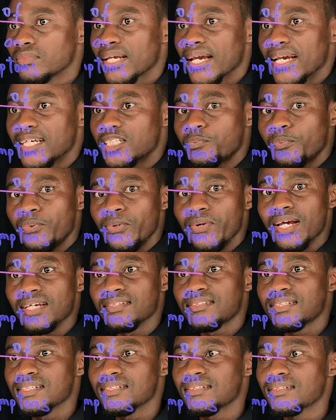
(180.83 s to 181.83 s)

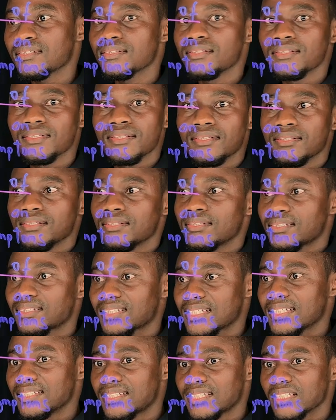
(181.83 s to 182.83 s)
experiences
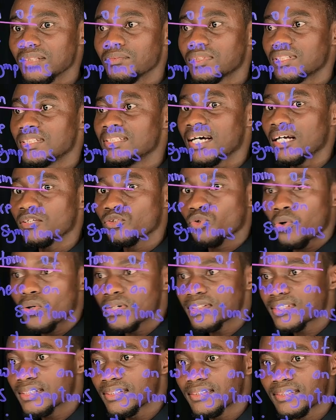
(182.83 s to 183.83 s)
symptoms that
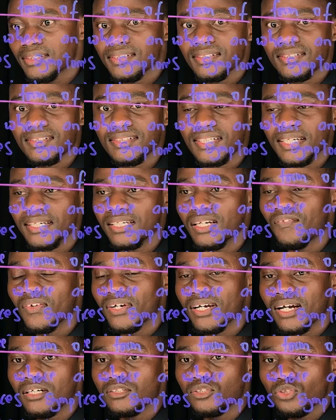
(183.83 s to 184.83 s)
causes
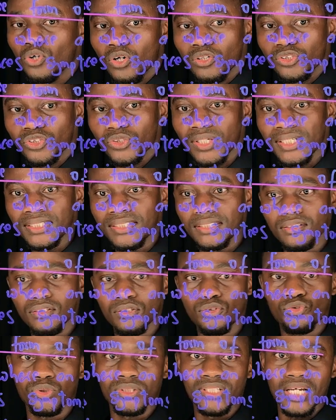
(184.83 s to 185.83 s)
significant
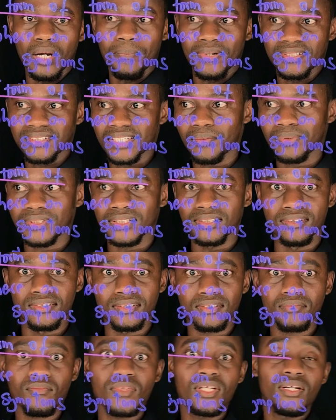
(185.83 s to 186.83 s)
alterations to their
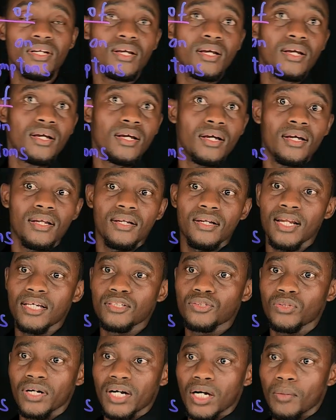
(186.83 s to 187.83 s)
perceptions. Let's
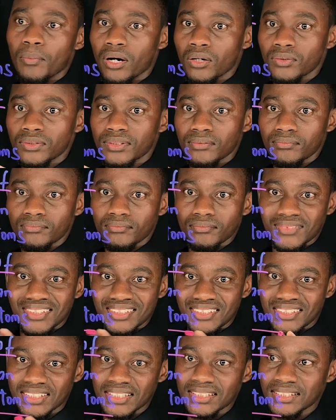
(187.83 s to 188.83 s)
talk about
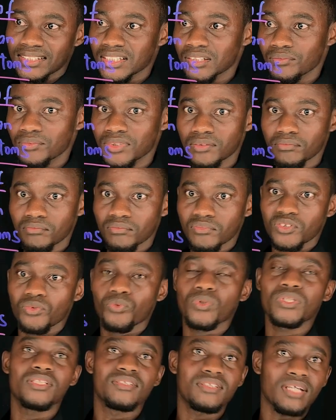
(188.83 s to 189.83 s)
symptoms,
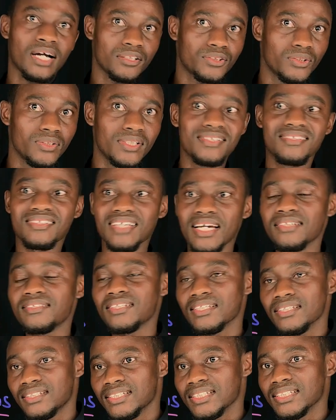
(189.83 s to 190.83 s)
which is actually signs
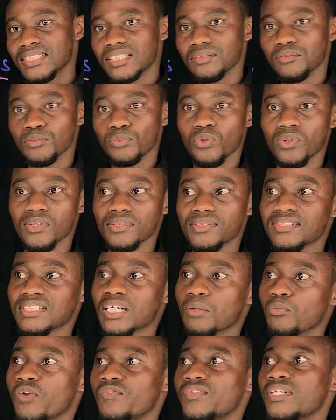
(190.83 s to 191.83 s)
and symptoms, because
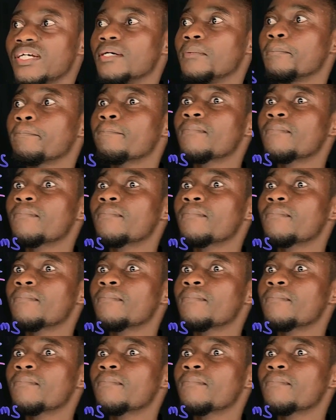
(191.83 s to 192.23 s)
some of the